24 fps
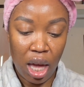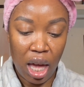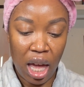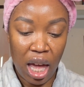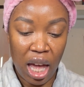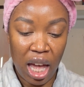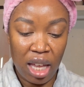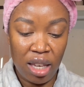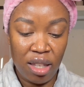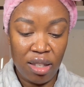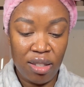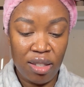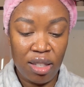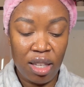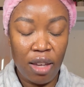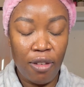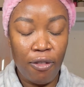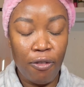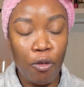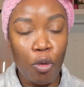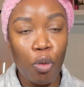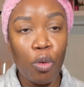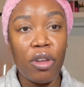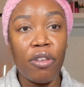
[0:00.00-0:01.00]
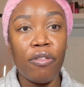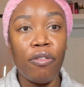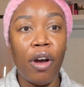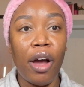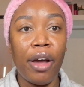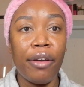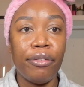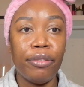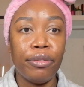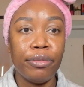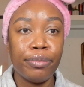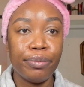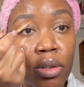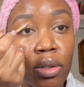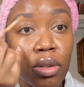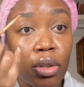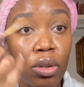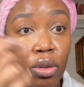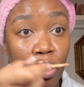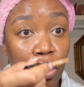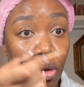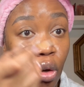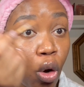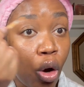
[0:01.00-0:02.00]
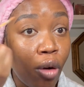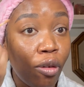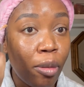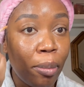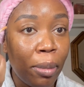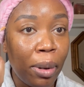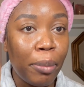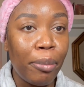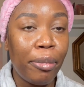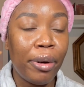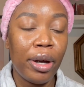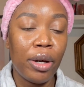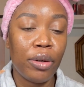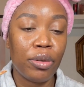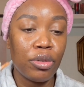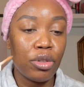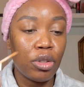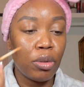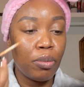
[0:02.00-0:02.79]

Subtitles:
NC45. So go over my brows to